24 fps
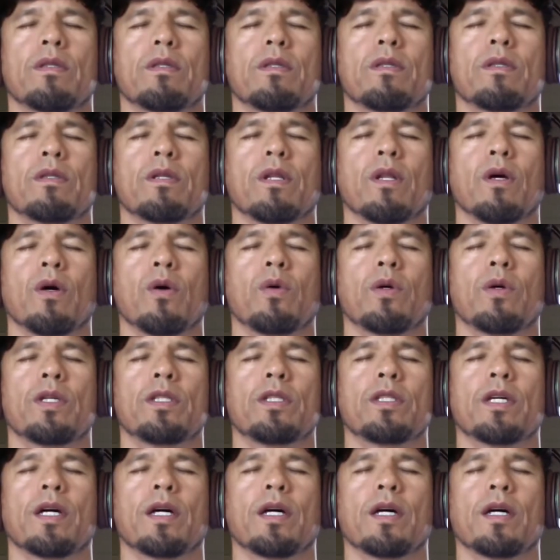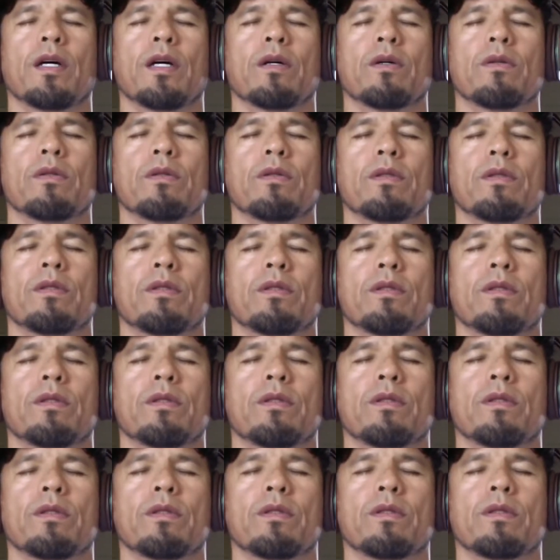slowing down
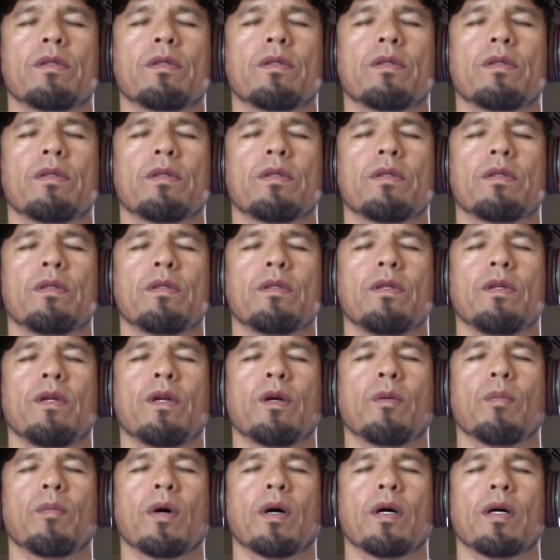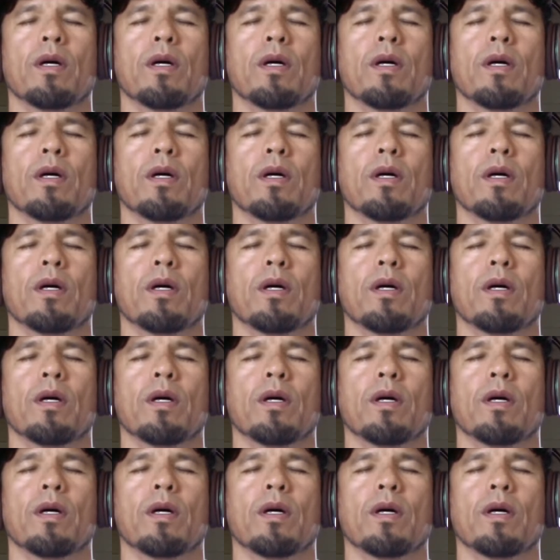your mind.